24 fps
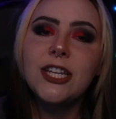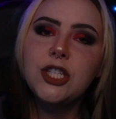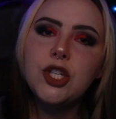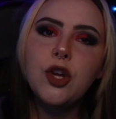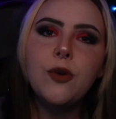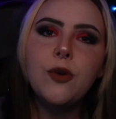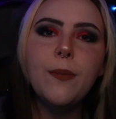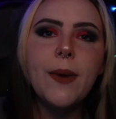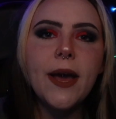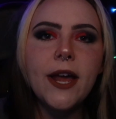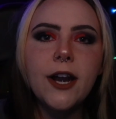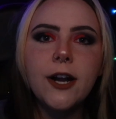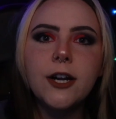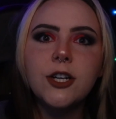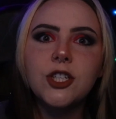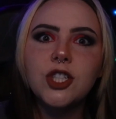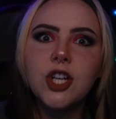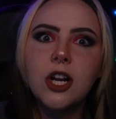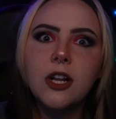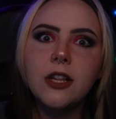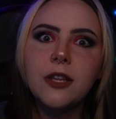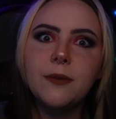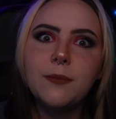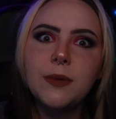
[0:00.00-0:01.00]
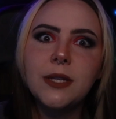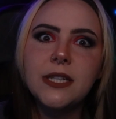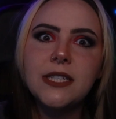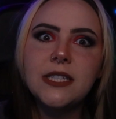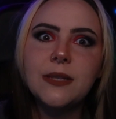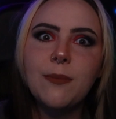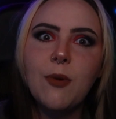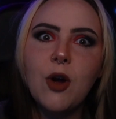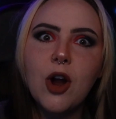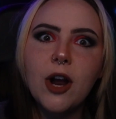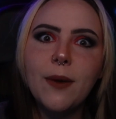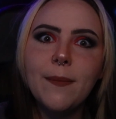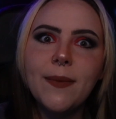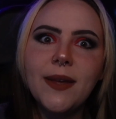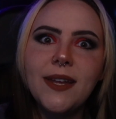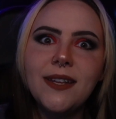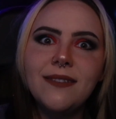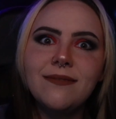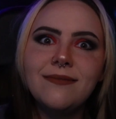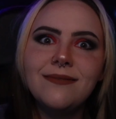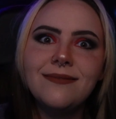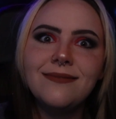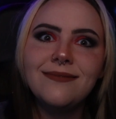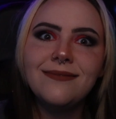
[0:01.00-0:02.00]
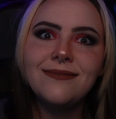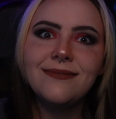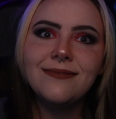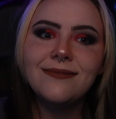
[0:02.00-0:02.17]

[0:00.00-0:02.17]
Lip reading: do better, Charlotte Police Department.